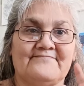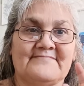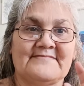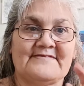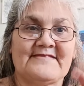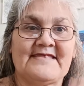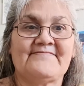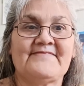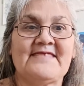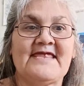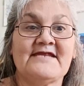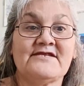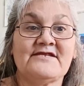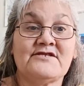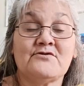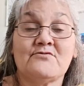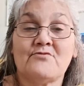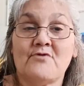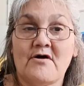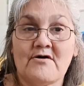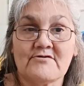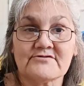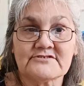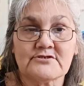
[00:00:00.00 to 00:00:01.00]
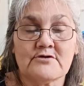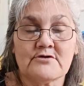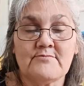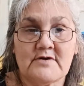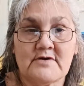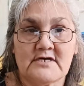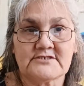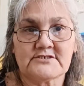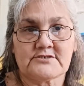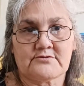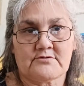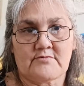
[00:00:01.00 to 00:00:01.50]
And thank you all so
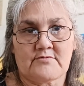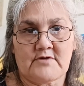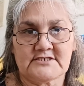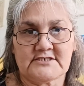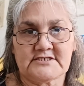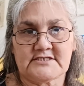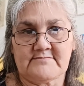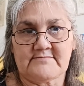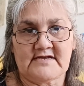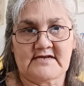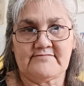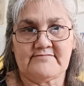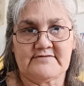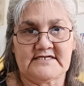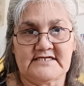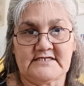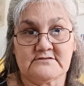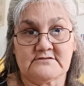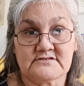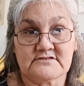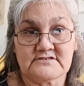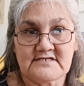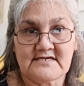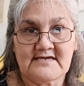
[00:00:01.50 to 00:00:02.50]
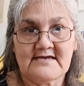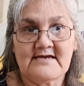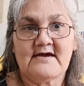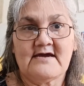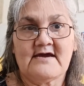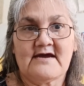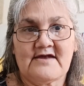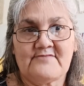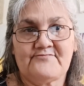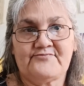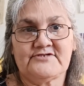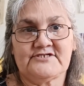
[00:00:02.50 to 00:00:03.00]
much for watching my videos.
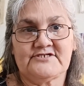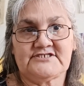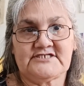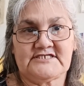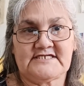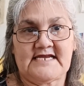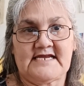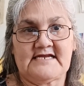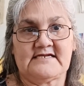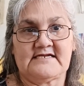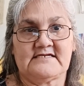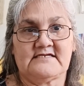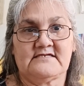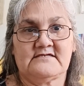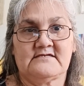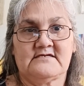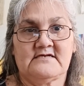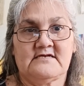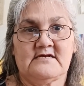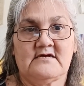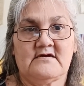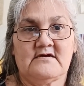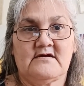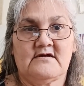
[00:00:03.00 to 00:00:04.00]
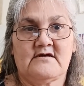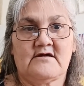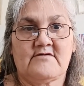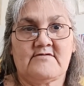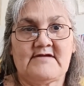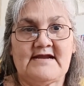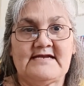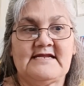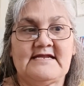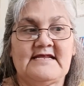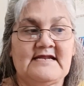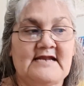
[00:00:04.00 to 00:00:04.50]
I appreciate it. All
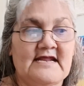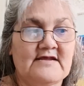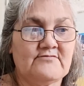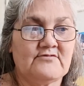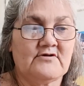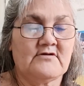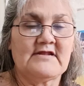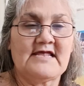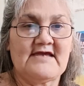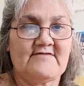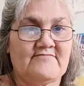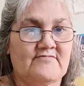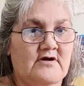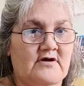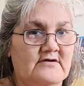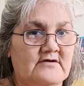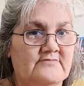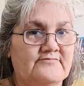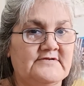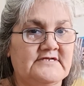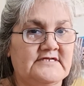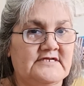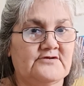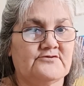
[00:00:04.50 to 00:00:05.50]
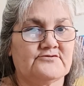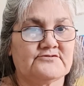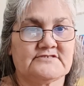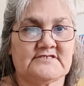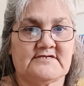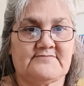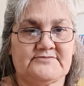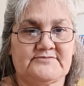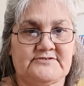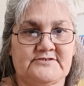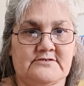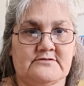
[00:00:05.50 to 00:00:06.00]
right, and I will have art videos
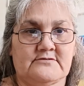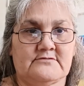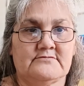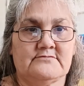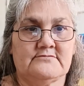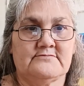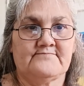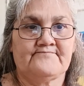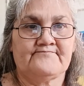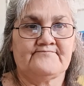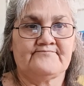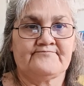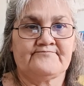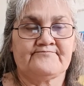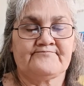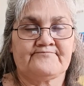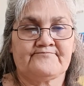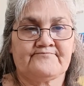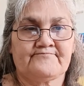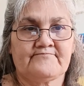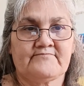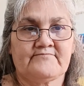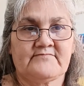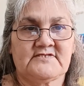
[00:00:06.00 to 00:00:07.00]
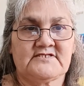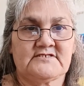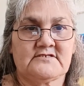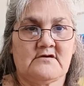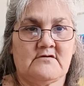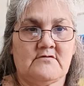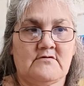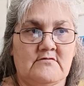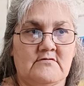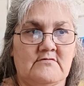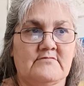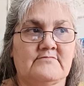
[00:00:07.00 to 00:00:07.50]
up too. So,
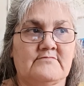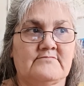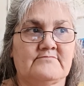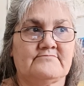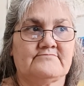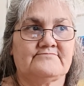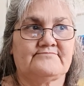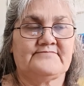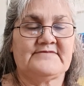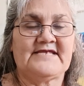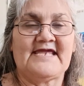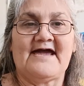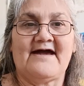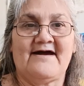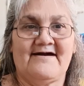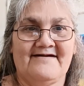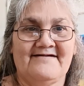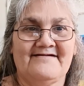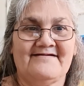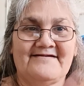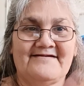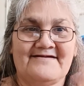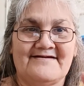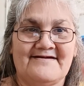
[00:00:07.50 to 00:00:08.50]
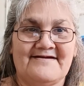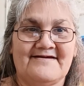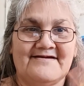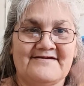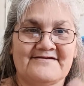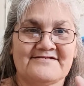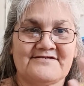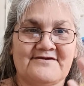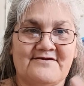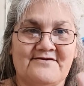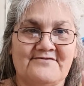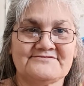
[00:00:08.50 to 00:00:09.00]
yeah.
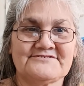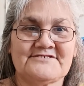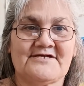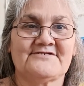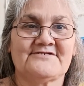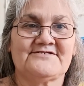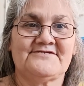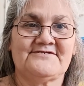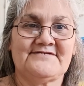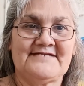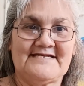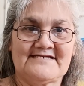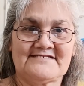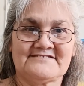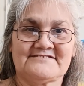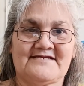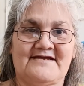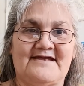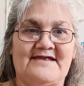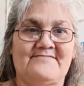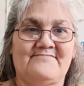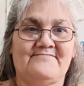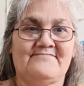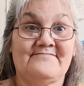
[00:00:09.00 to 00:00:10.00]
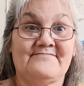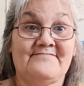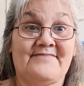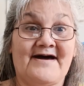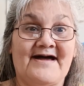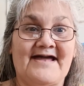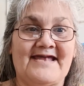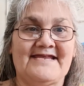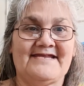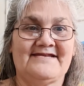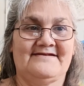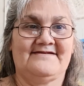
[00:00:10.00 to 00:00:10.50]
So I'll talk to you next time.
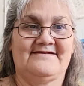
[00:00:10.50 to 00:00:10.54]
Bye.